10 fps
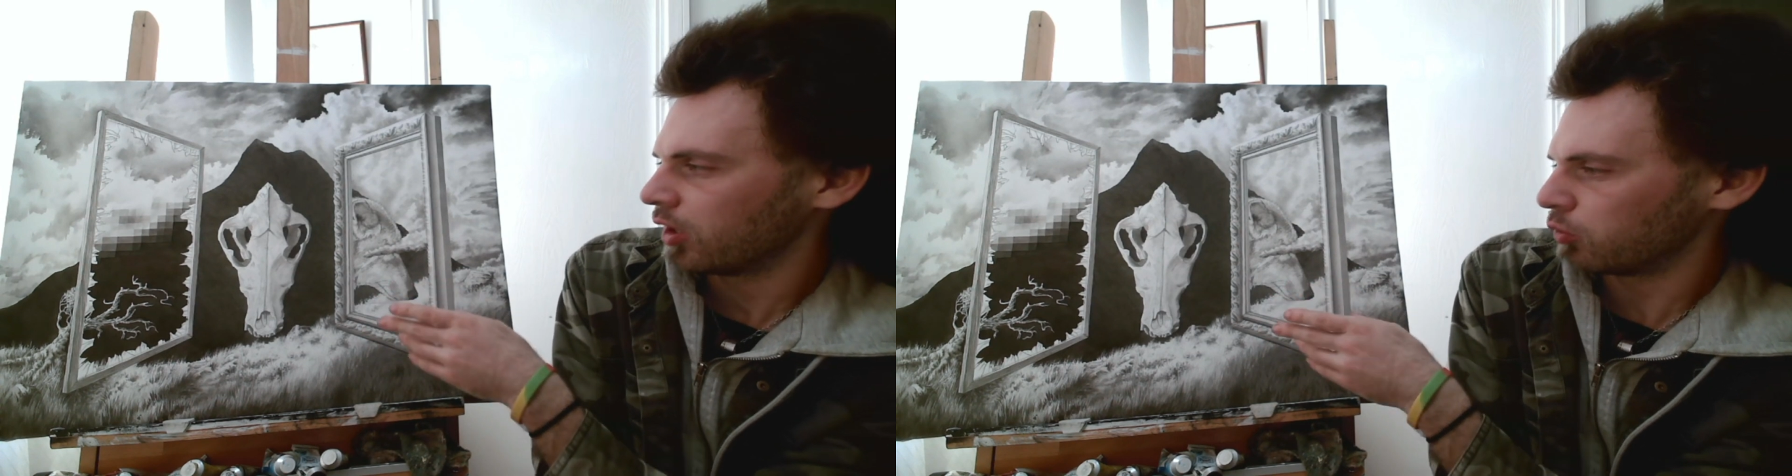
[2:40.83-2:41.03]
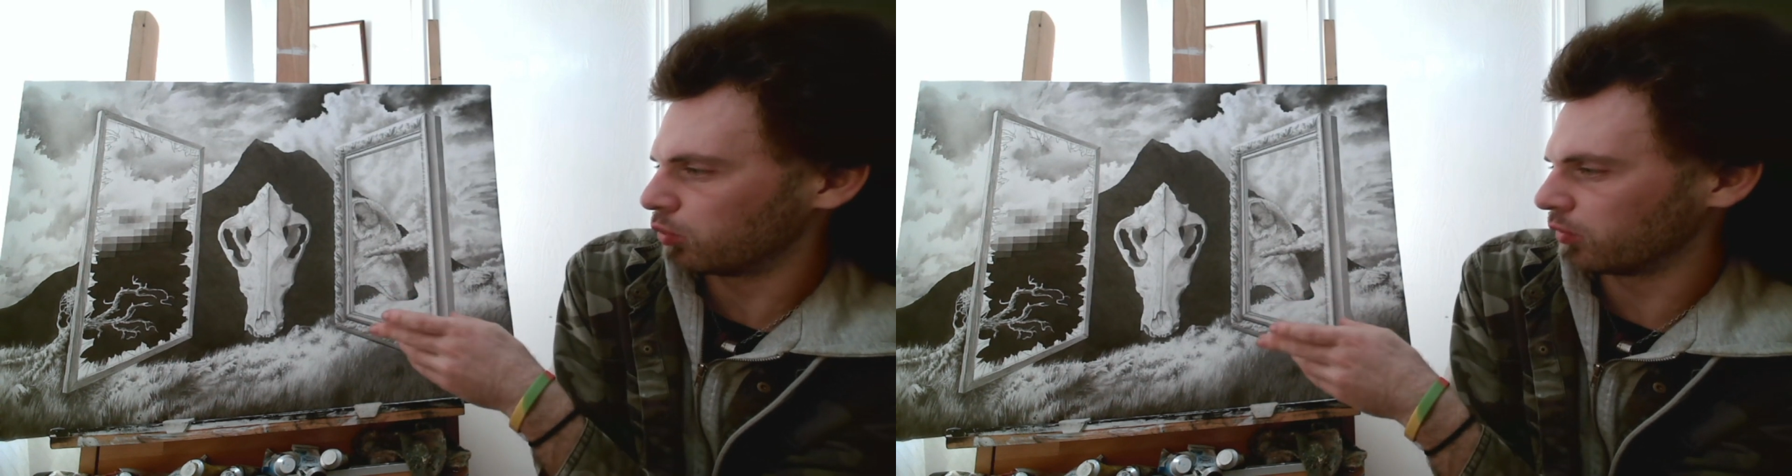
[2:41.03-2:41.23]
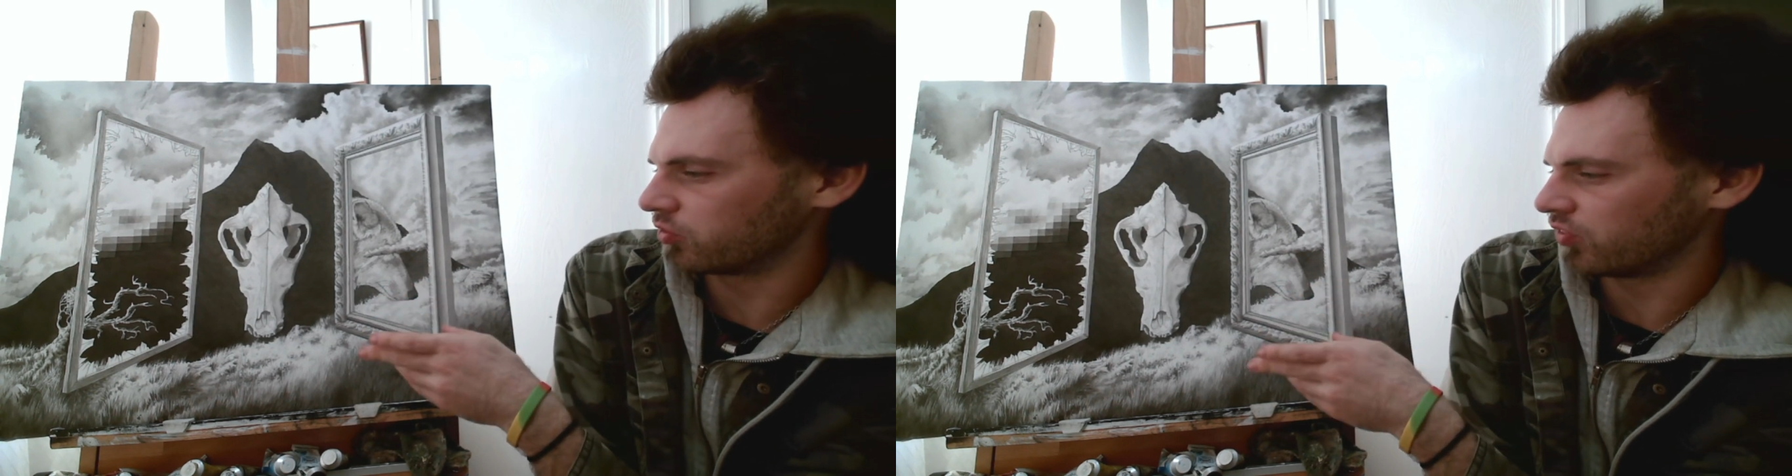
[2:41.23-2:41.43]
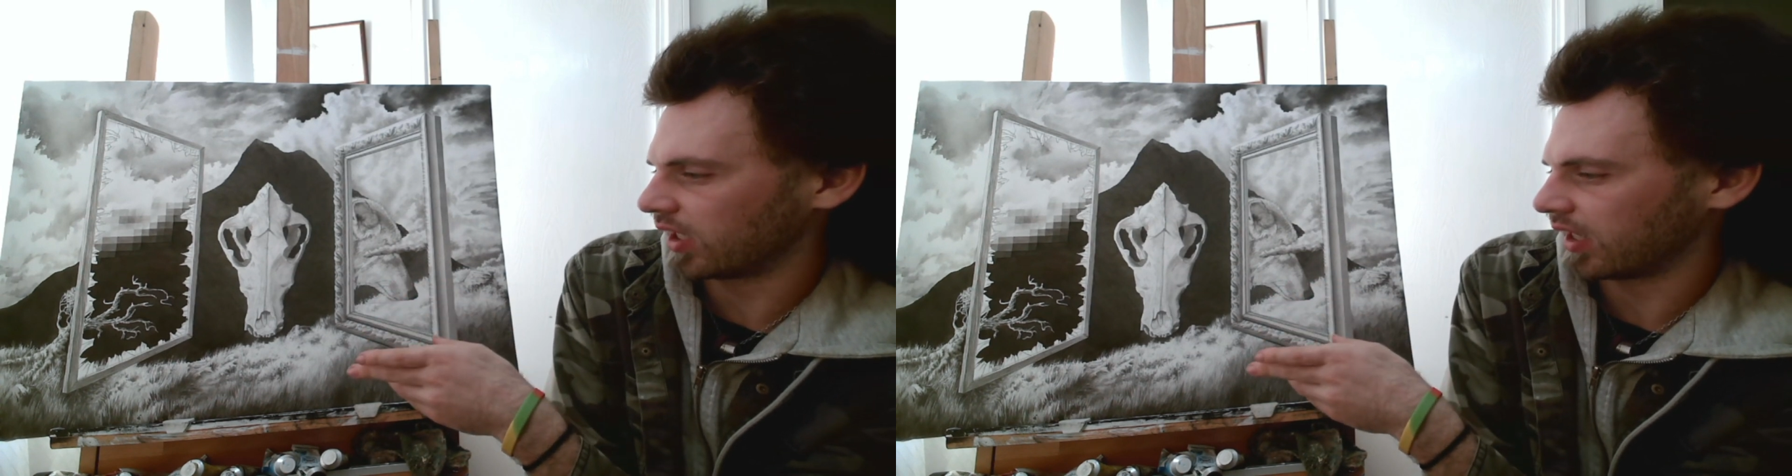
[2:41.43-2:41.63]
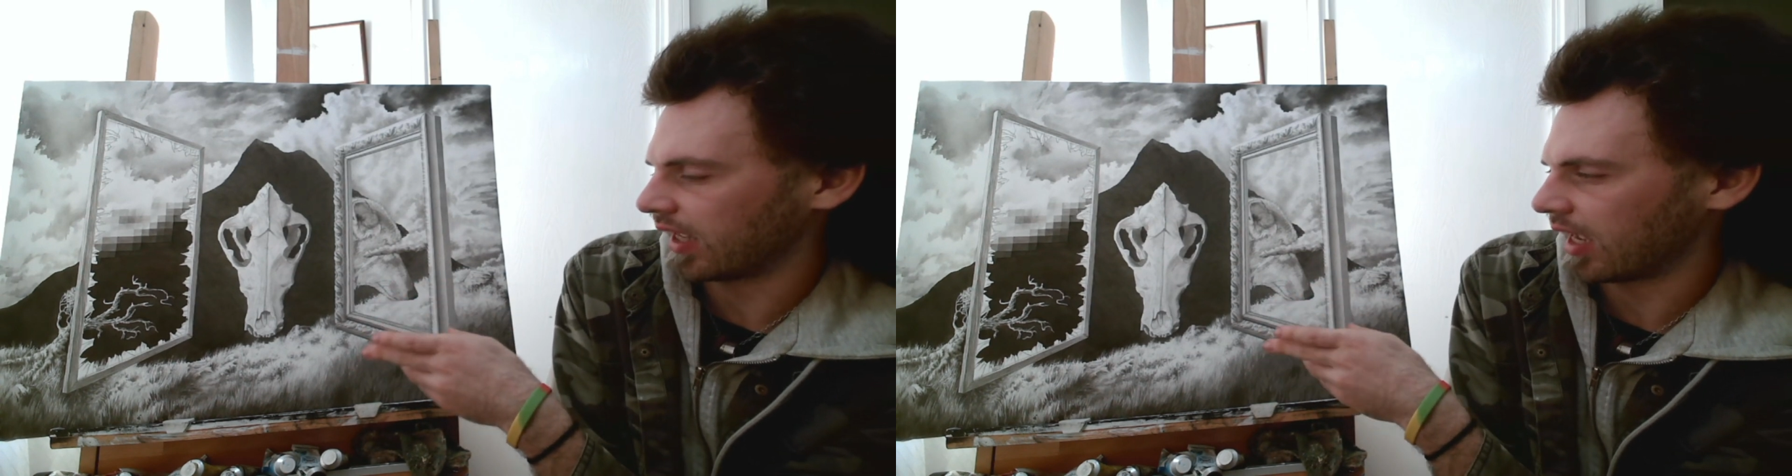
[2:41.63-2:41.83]
Wolves
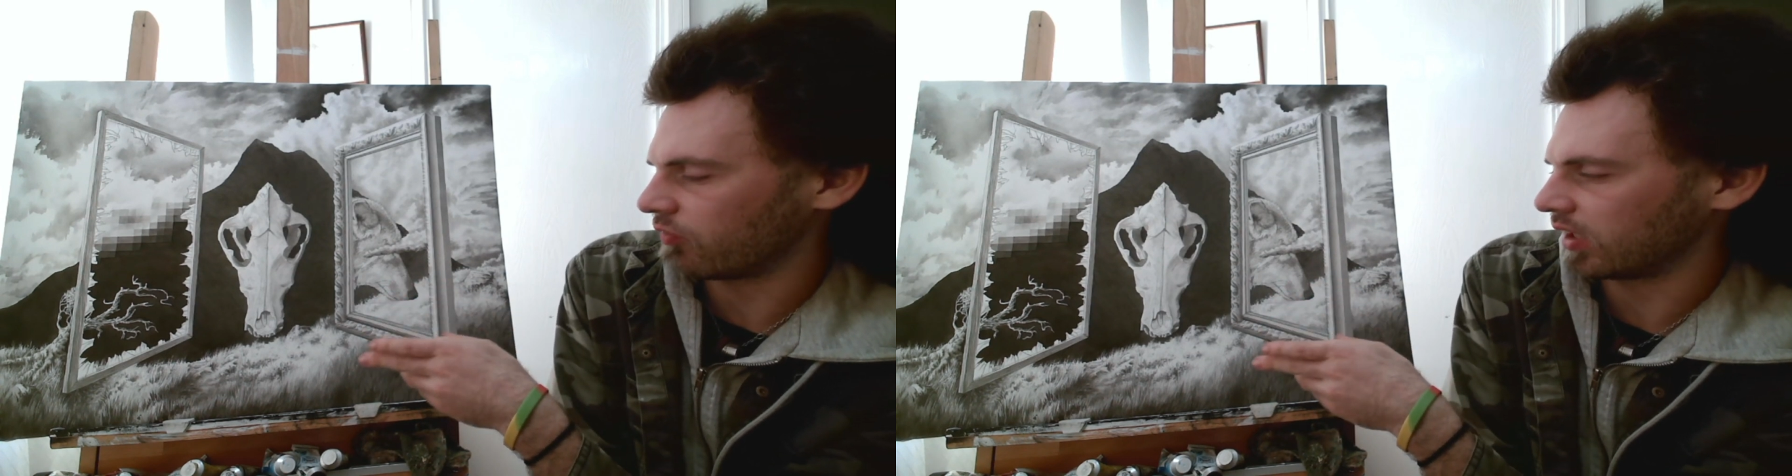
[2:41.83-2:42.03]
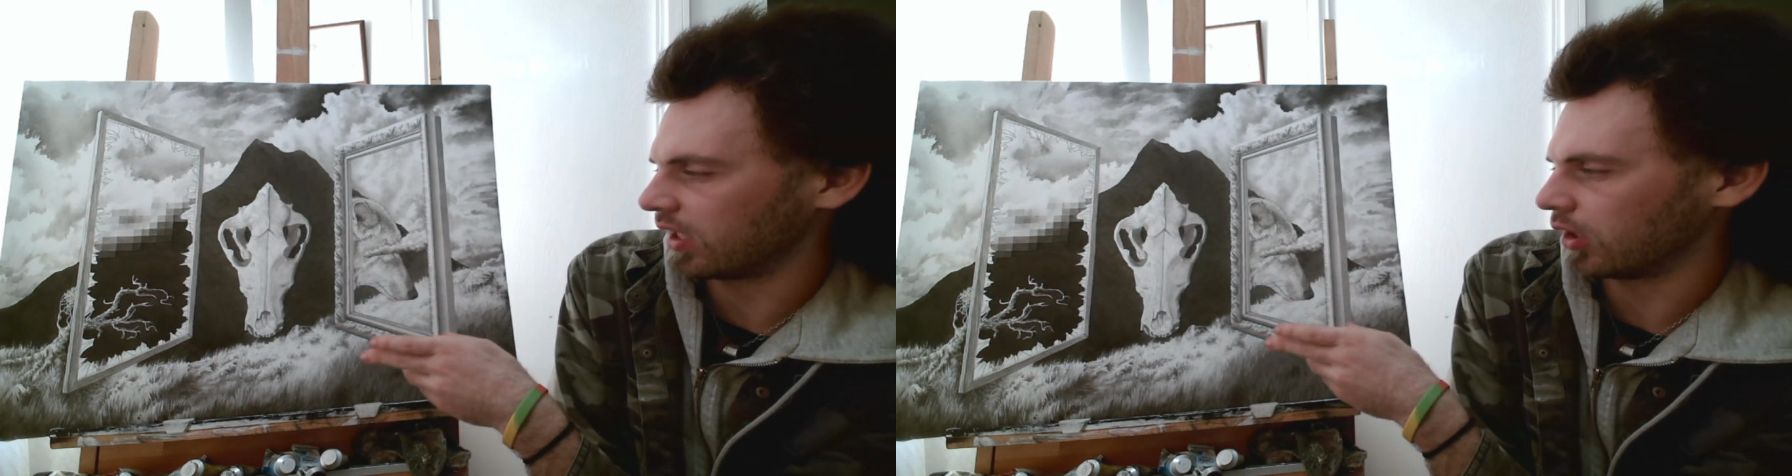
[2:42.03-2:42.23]
rely heavily